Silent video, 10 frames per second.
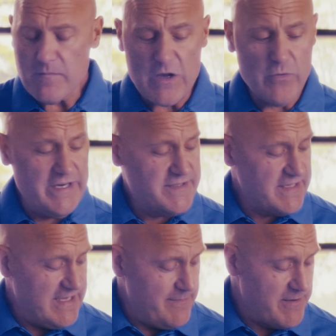We need to
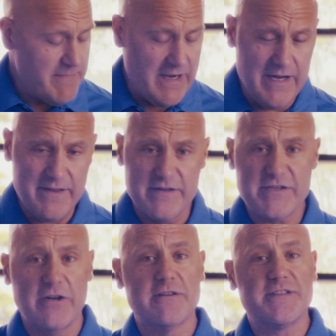keep in mind the
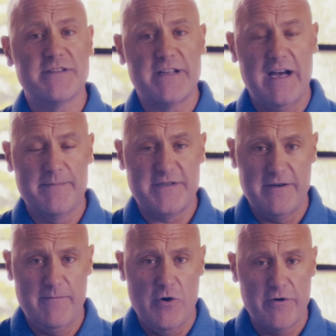starts and stops on
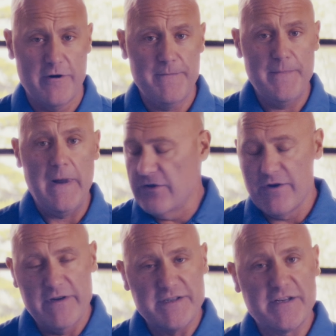the motor. So
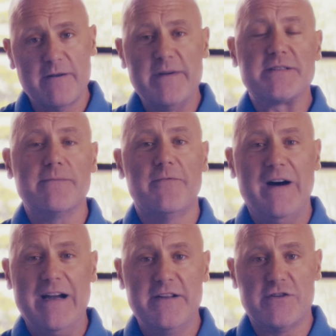there is going to be some
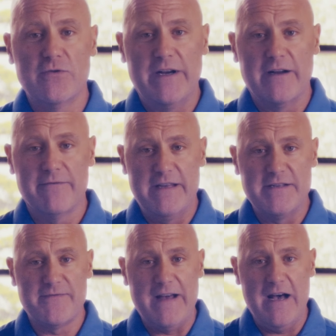fine tuning of
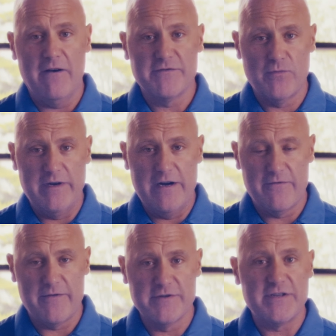these valves when they are
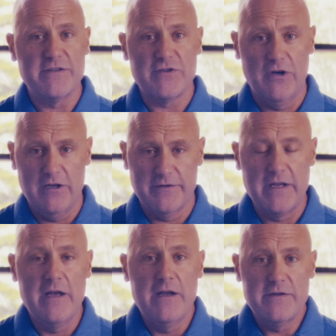first installed
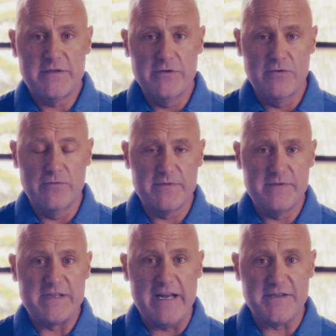to
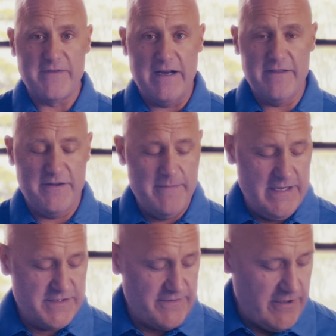satisfy the
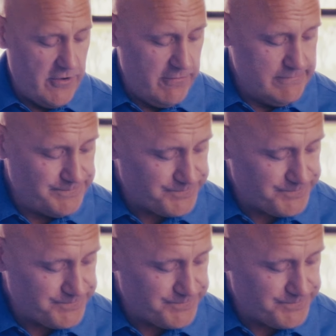demands of the home.